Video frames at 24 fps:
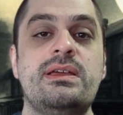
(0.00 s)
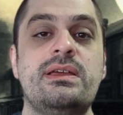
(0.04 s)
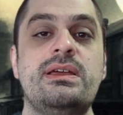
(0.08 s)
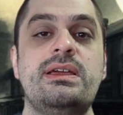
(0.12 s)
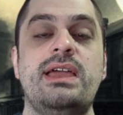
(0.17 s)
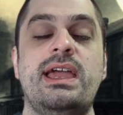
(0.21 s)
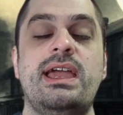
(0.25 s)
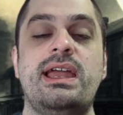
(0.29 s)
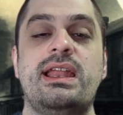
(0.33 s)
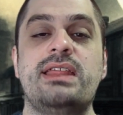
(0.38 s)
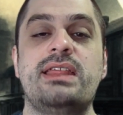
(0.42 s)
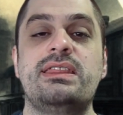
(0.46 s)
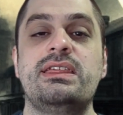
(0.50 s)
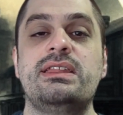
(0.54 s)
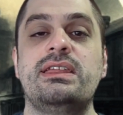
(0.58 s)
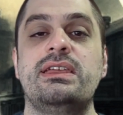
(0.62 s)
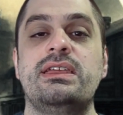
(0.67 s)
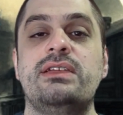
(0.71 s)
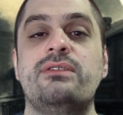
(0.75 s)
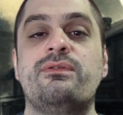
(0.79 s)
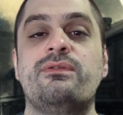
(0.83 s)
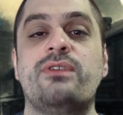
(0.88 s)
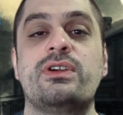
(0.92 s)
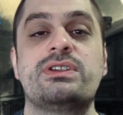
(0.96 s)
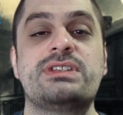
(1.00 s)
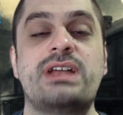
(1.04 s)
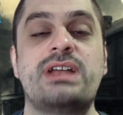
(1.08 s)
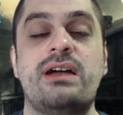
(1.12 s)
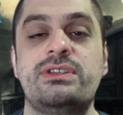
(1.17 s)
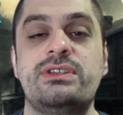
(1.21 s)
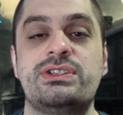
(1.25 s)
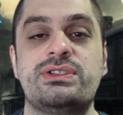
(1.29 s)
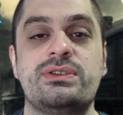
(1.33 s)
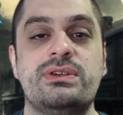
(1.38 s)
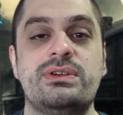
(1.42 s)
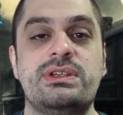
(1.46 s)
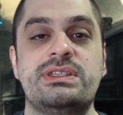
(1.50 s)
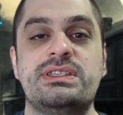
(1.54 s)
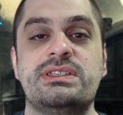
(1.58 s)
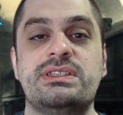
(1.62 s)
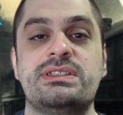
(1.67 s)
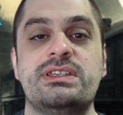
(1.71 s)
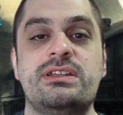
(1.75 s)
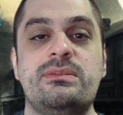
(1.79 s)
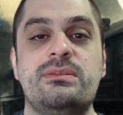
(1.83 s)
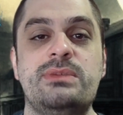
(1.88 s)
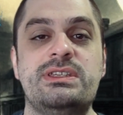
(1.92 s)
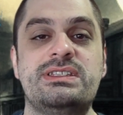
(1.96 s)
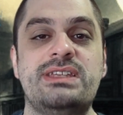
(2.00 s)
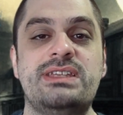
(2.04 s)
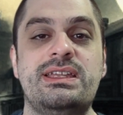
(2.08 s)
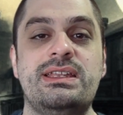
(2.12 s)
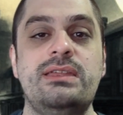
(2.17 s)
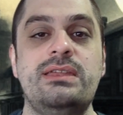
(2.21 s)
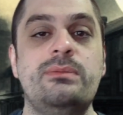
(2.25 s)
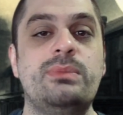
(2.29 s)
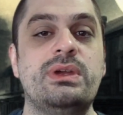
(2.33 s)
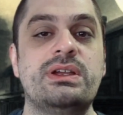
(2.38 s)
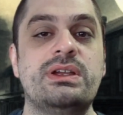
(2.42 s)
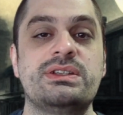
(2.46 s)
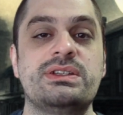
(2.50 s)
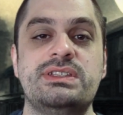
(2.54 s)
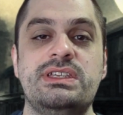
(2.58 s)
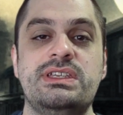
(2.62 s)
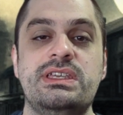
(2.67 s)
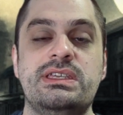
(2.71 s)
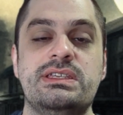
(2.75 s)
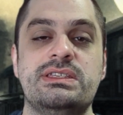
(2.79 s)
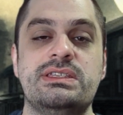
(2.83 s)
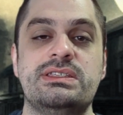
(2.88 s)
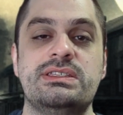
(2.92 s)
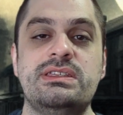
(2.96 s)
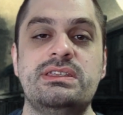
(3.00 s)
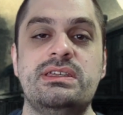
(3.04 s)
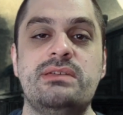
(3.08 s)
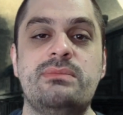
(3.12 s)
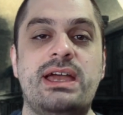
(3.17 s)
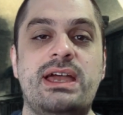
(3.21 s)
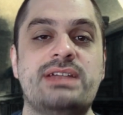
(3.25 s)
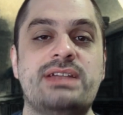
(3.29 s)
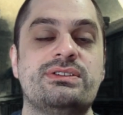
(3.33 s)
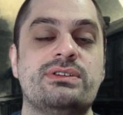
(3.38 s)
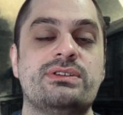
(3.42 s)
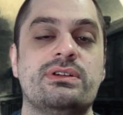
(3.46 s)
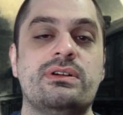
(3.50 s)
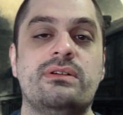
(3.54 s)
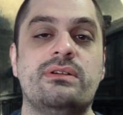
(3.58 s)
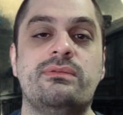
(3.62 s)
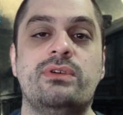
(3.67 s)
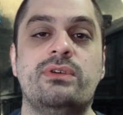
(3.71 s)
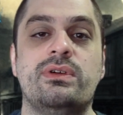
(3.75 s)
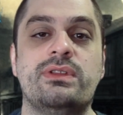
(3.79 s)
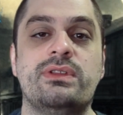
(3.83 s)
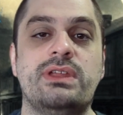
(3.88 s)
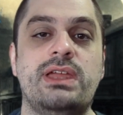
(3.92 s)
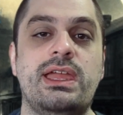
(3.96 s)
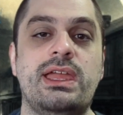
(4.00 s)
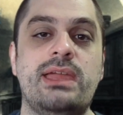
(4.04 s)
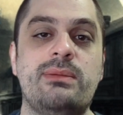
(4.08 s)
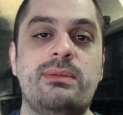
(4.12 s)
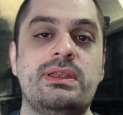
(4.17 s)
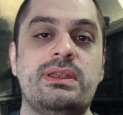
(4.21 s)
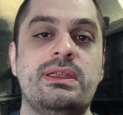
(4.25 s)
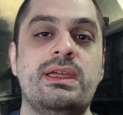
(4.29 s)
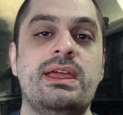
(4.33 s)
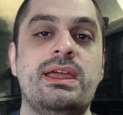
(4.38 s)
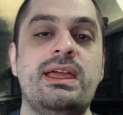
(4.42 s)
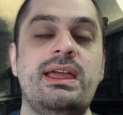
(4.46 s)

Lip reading: And I think the first obvious choice is going to be Sandeep, because he's the master of all the Gaiman.